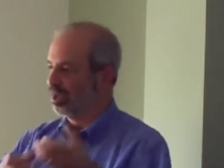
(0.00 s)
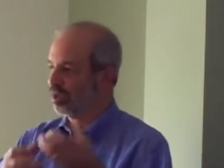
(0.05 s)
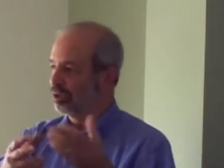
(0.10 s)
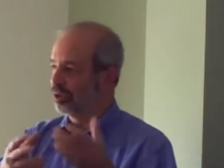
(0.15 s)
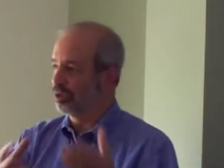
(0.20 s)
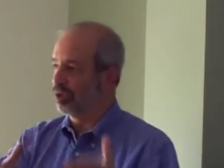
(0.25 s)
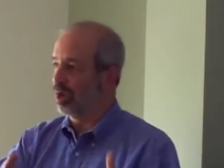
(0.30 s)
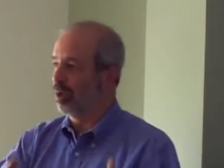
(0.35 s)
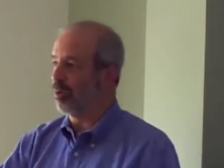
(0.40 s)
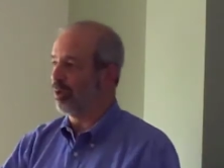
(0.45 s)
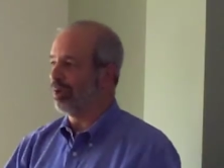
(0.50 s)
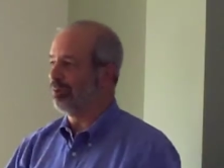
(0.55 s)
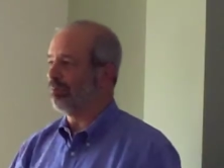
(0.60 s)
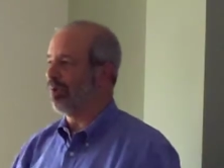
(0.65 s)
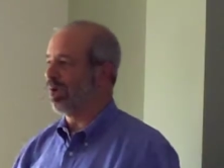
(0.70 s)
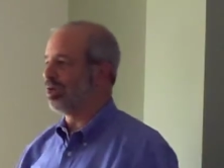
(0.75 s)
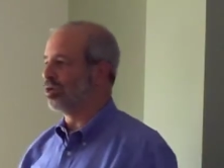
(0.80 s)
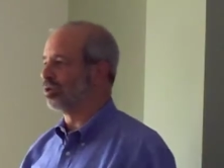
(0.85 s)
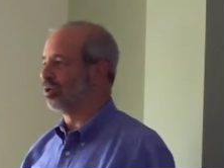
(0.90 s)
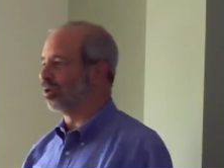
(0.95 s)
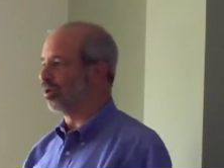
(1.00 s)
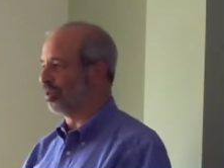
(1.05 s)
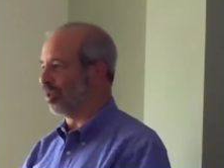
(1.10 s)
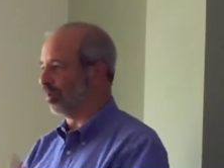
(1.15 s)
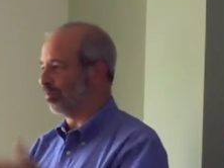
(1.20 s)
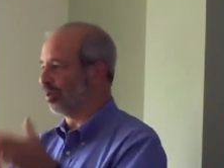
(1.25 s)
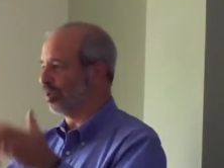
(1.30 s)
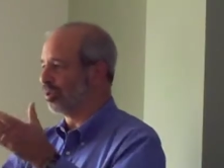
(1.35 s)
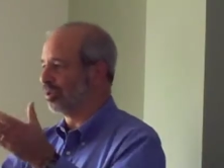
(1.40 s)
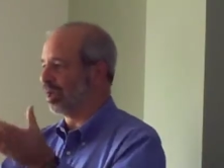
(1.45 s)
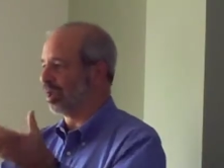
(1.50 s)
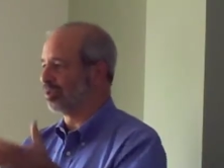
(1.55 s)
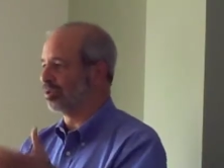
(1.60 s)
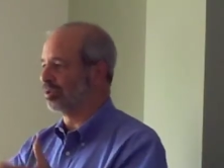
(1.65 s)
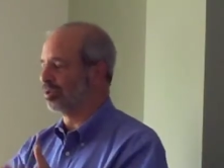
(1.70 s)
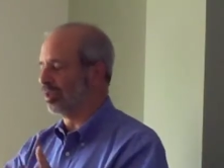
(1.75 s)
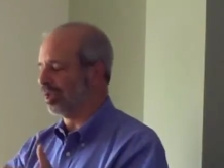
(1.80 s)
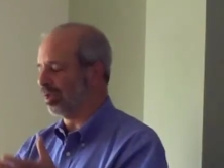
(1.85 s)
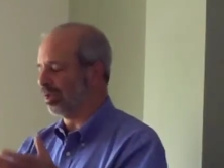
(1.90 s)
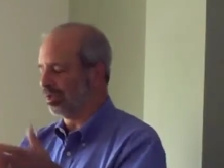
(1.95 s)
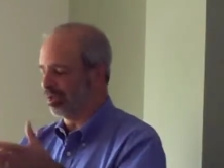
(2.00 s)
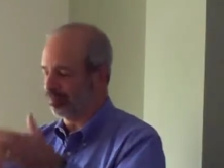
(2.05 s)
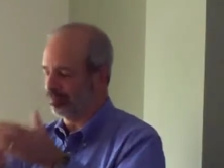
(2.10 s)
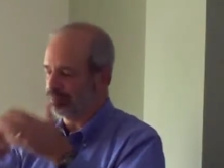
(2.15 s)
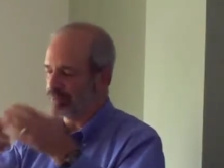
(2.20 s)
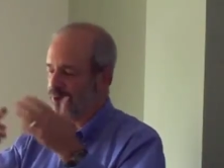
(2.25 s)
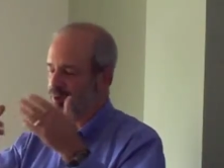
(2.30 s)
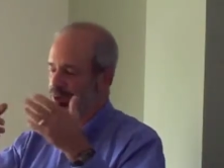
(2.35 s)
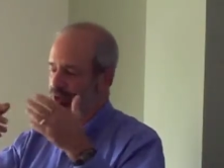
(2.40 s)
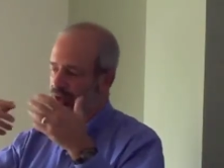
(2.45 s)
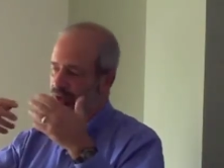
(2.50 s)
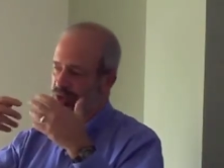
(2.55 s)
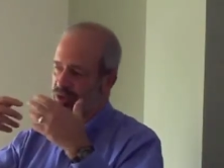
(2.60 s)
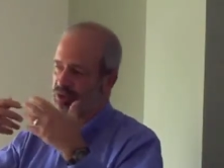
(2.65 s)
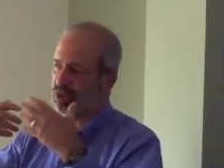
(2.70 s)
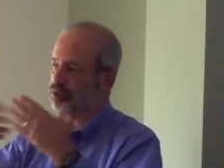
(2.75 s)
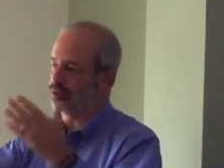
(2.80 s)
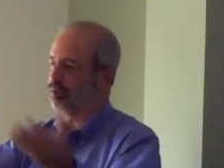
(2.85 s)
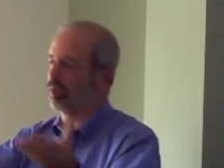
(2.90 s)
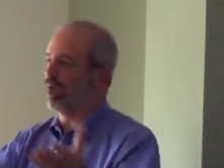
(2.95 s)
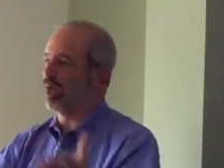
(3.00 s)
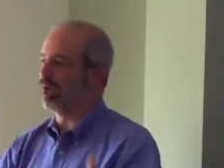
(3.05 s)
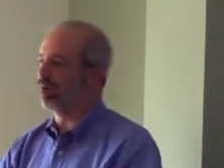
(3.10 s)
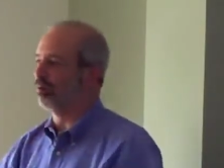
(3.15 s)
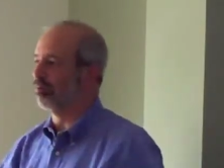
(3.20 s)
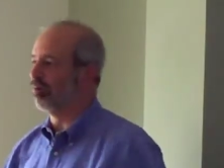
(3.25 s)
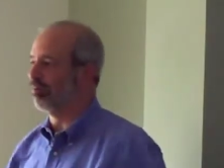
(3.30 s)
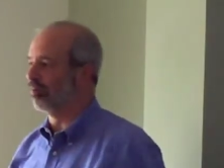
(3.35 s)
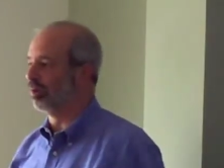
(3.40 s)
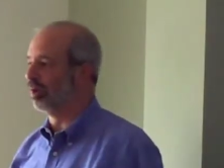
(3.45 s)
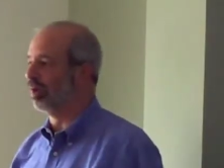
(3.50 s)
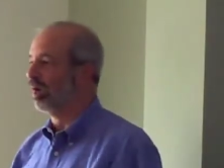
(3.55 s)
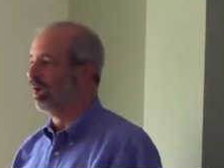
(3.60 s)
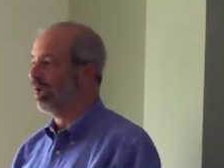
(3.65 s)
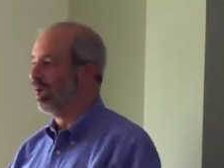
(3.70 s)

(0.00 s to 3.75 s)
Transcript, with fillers: So we measure the, Patux, the, the, the Susquehanna River